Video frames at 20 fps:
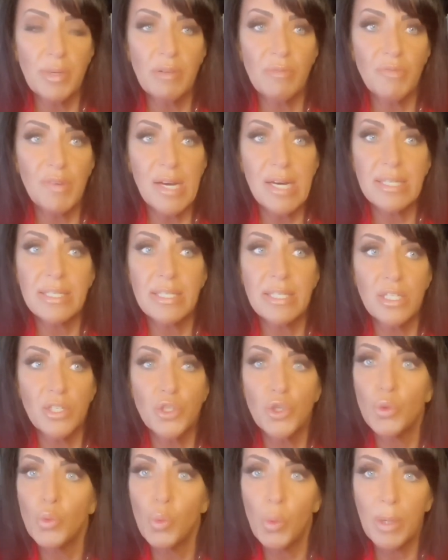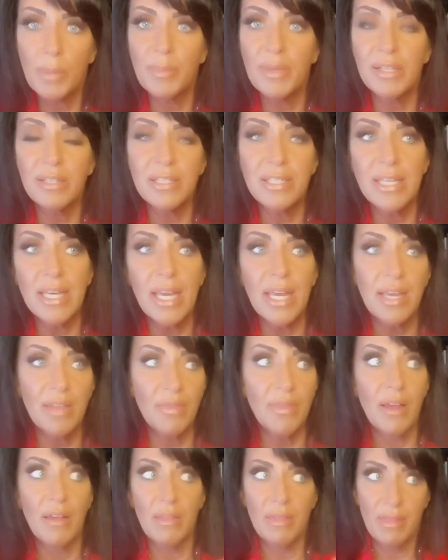fast and do one meal a day,
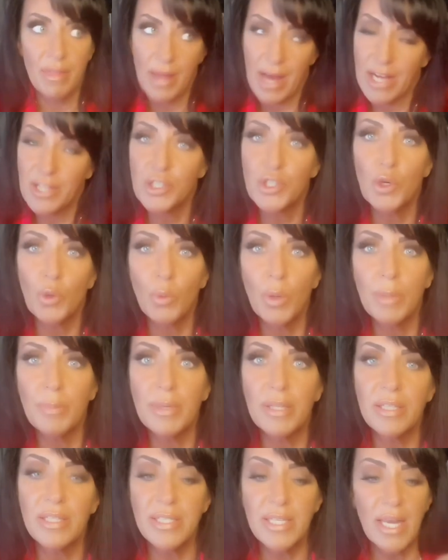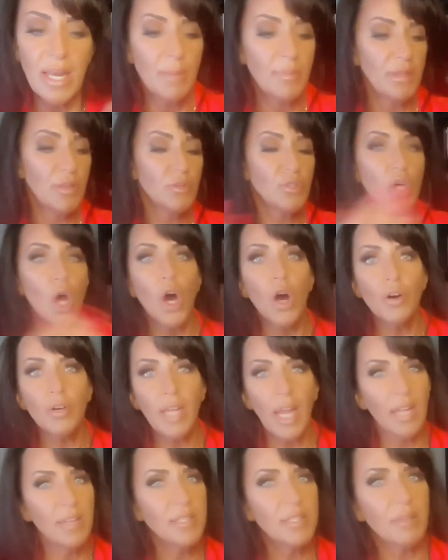and that's your one meal a day. I mean, there's all
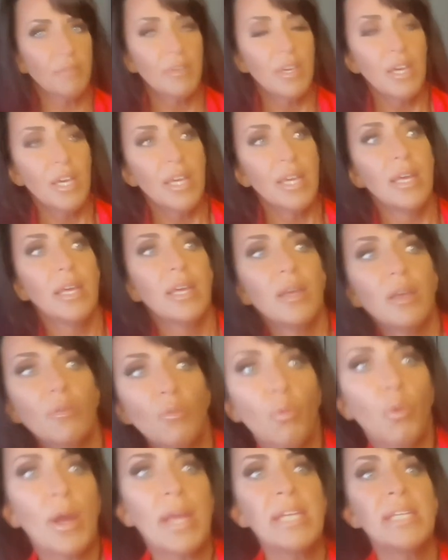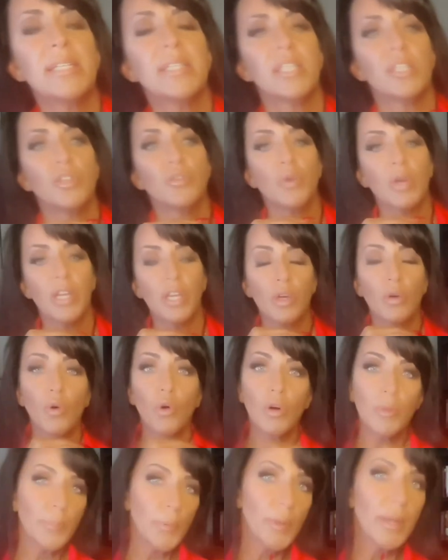kinds of ways that you can
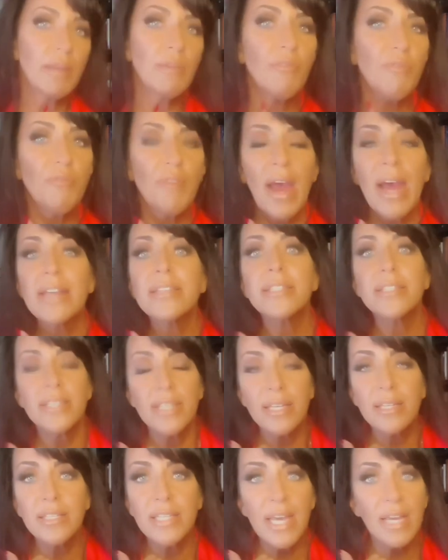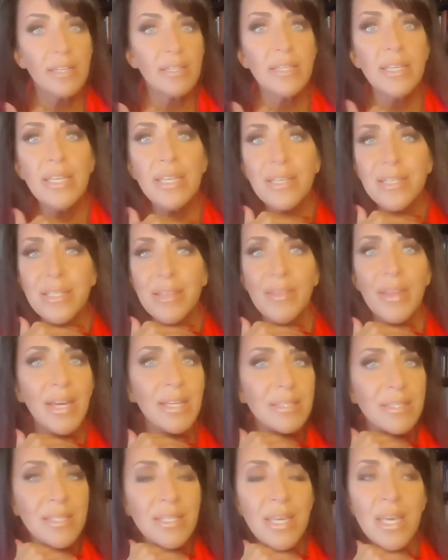incorporate fasting techniques. And
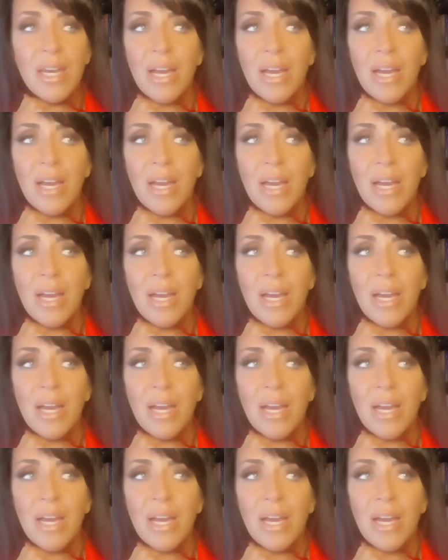that's